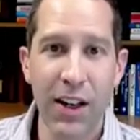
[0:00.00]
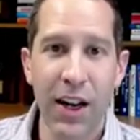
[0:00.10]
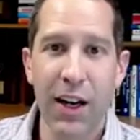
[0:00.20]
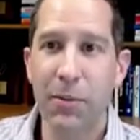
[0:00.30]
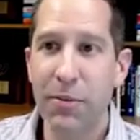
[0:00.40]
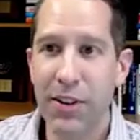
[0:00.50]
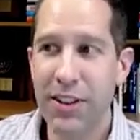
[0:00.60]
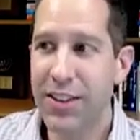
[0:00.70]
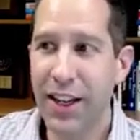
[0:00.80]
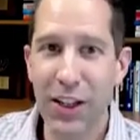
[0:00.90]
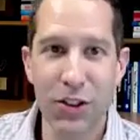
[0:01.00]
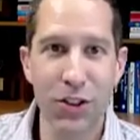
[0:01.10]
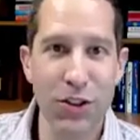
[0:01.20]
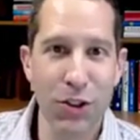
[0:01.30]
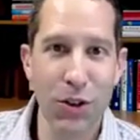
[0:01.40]
The second,
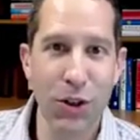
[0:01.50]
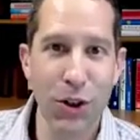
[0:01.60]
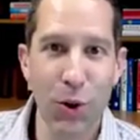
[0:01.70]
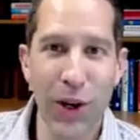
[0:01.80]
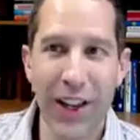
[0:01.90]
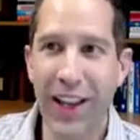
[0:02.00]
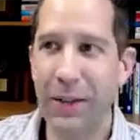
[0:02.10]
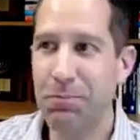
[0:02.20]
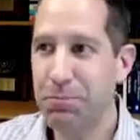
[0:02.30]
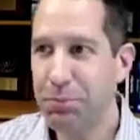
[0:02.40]
just as a quick hit,